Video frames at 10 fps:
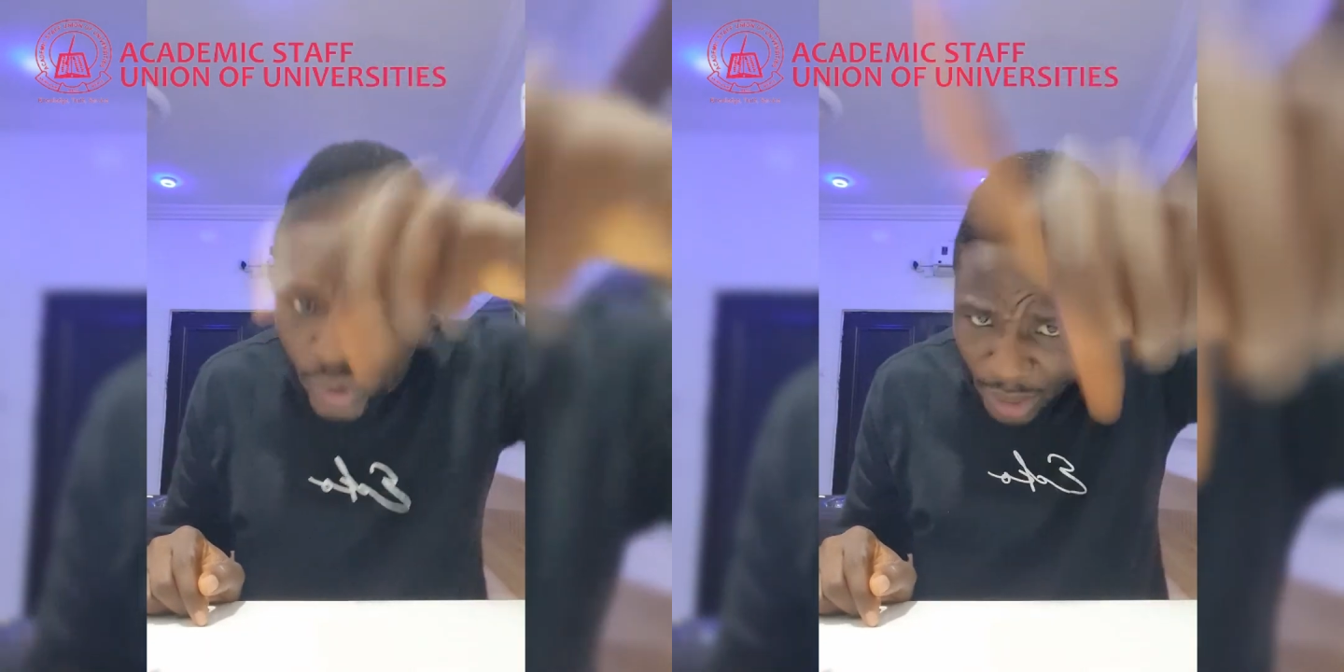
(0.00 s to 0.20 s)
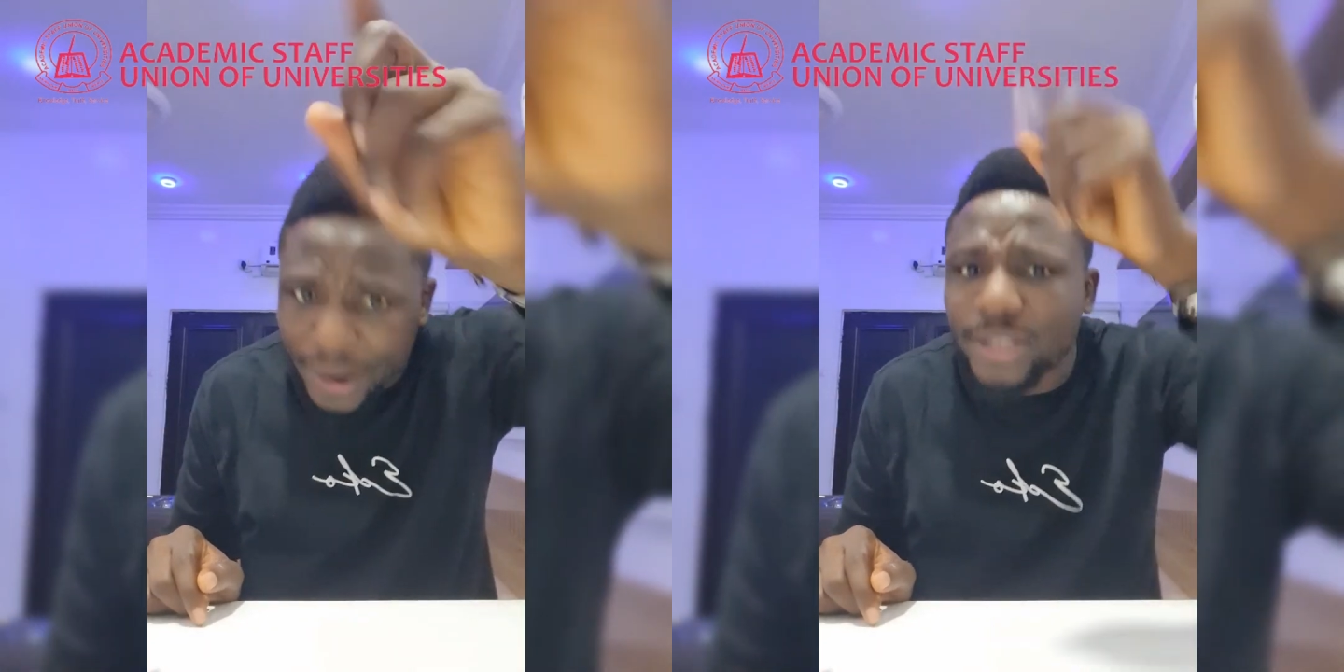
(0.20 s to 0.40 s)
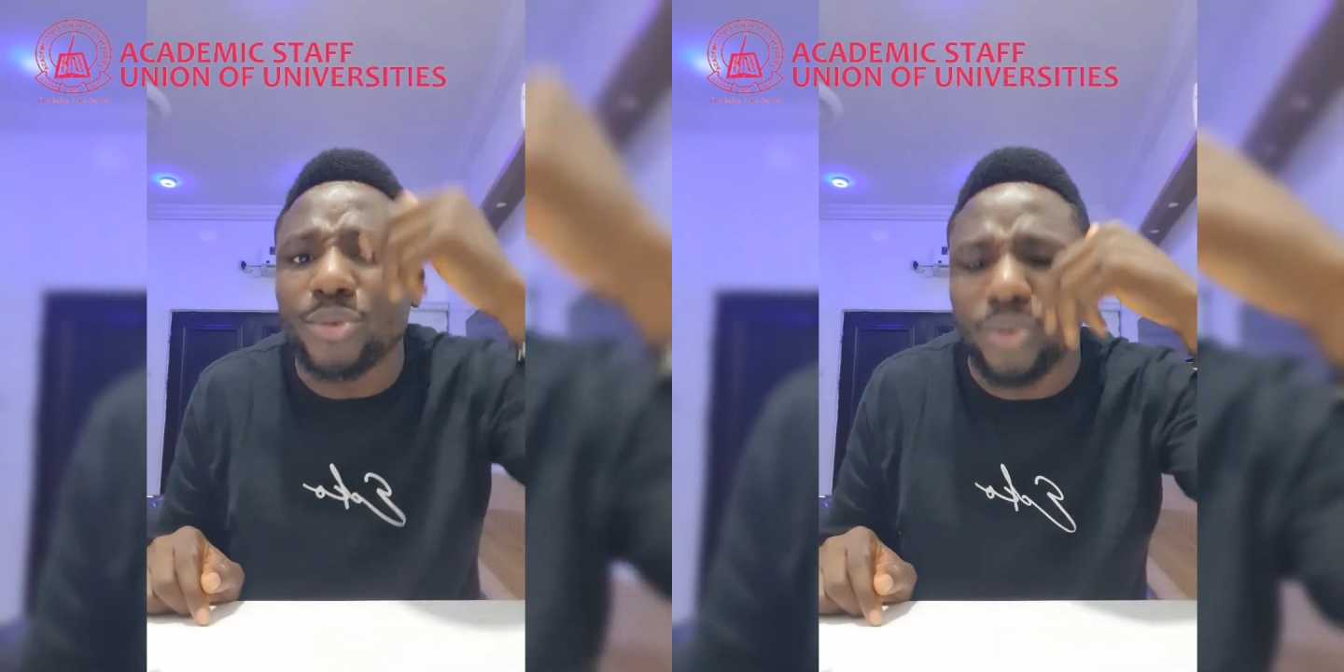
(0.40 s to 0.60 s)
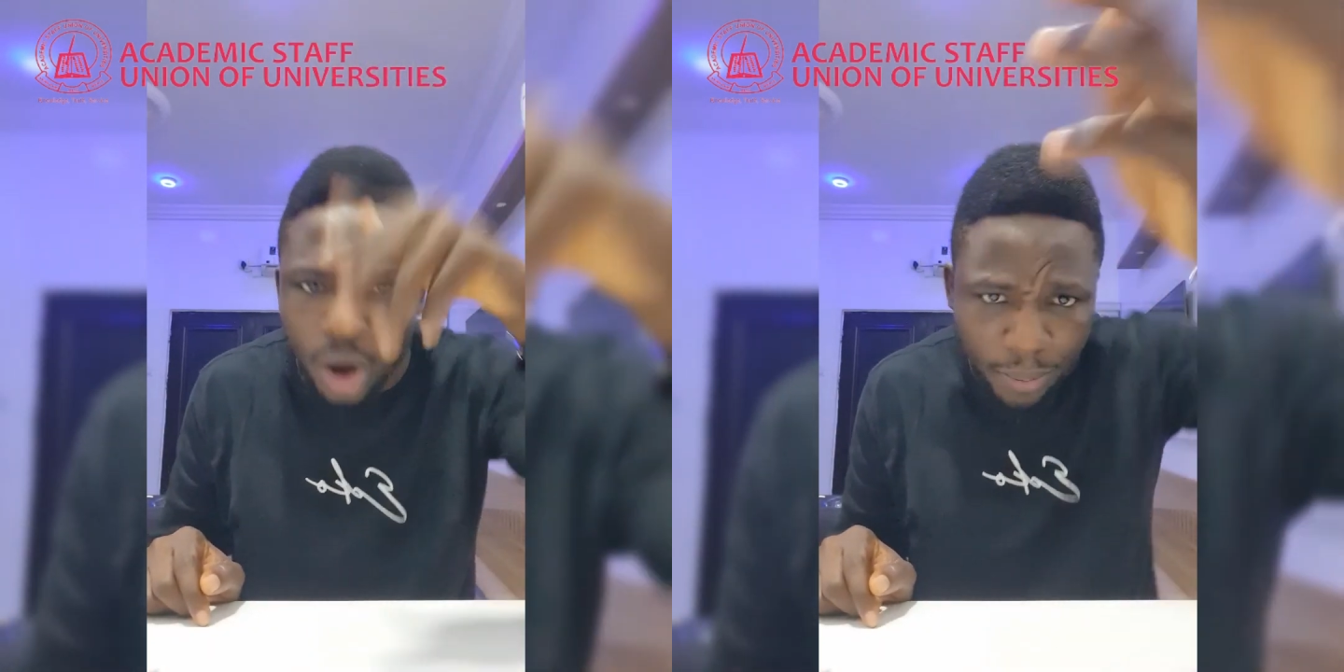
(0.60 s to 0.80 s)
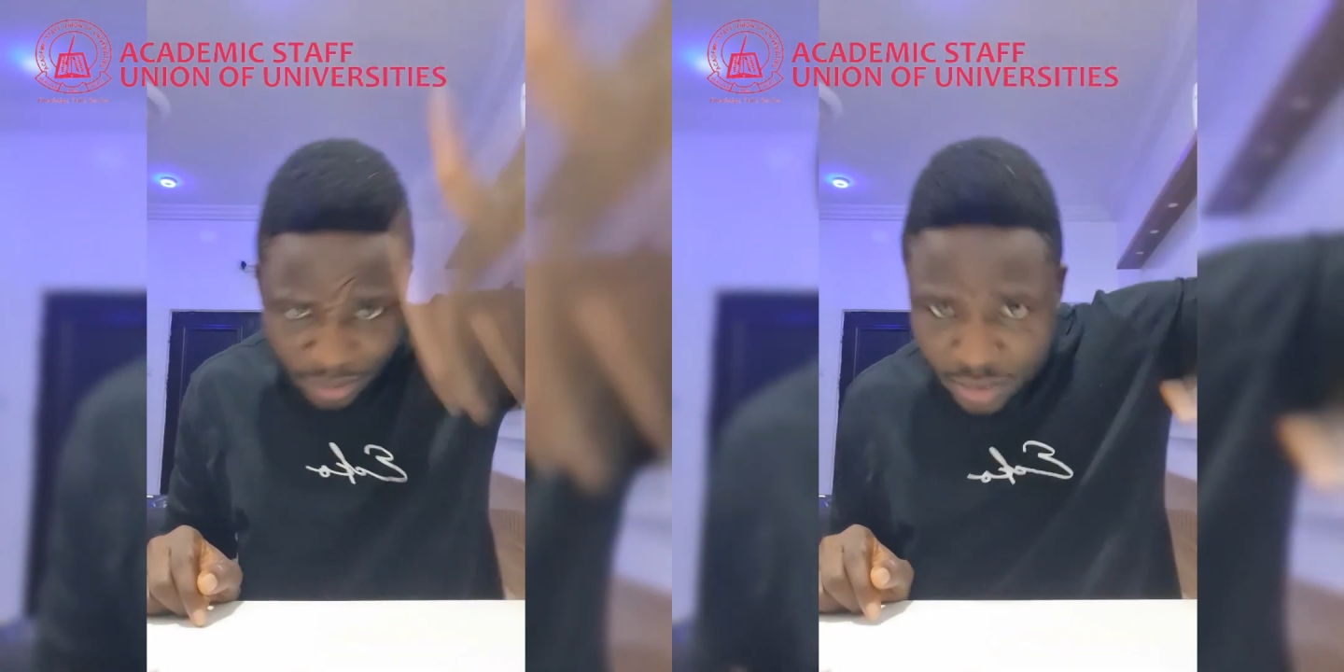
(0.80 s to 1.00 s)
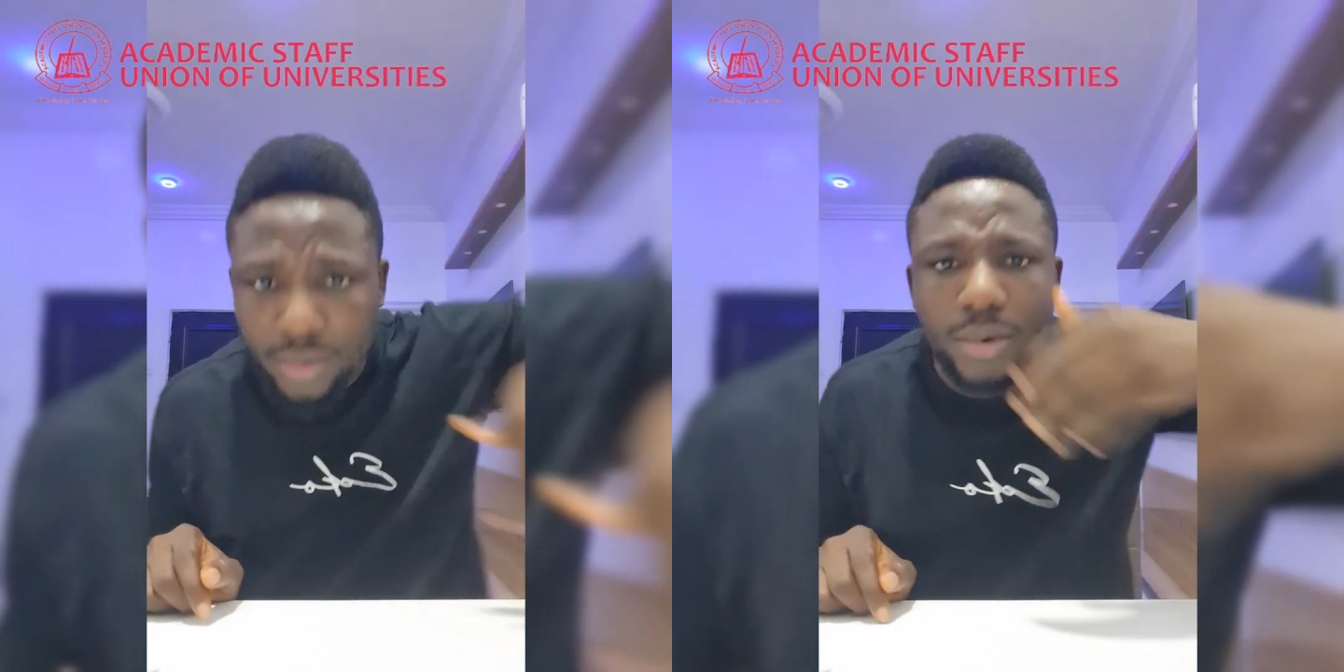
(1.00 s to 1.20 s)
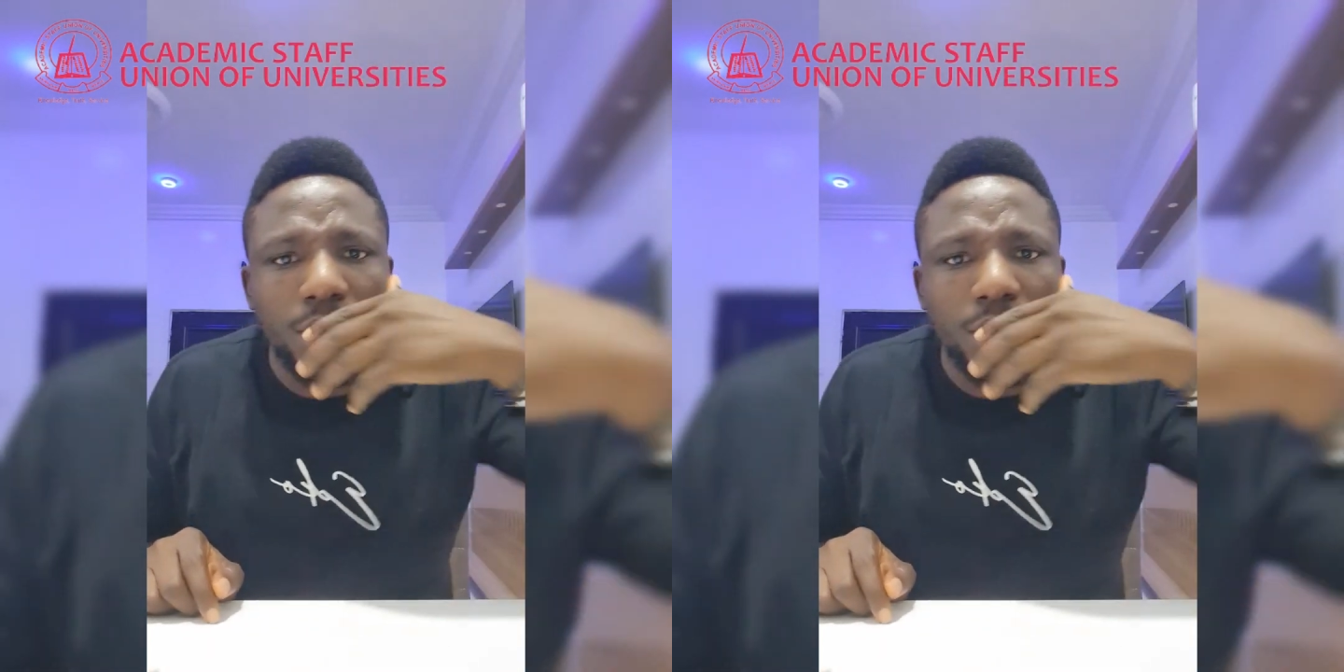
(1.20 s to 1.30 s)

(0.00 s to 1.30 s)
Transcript: will they wait you? Come.